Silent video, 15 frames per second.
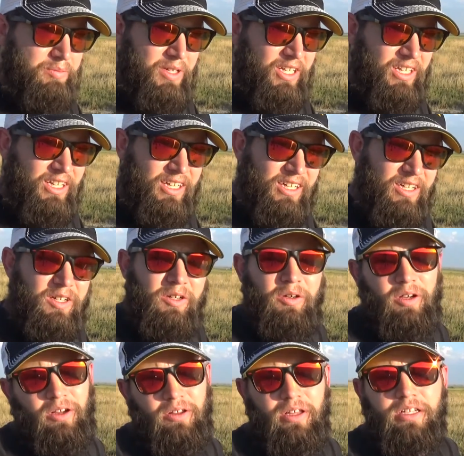me.
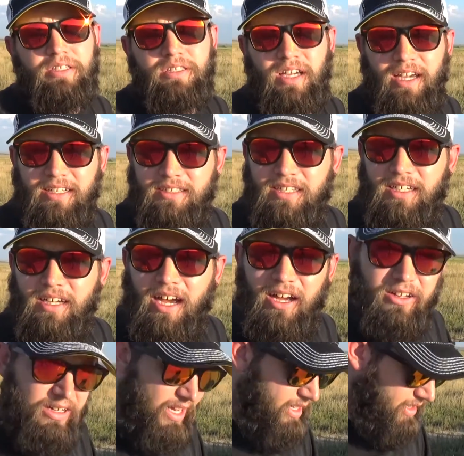Well, it's 18 out
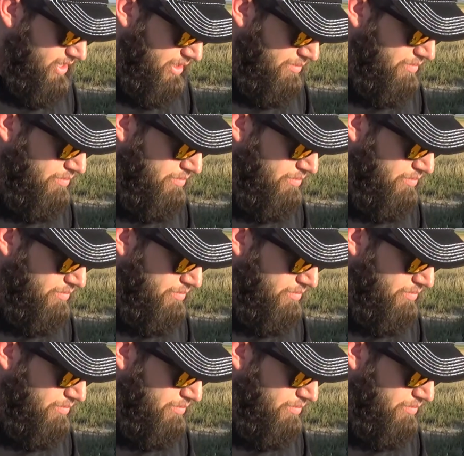and 18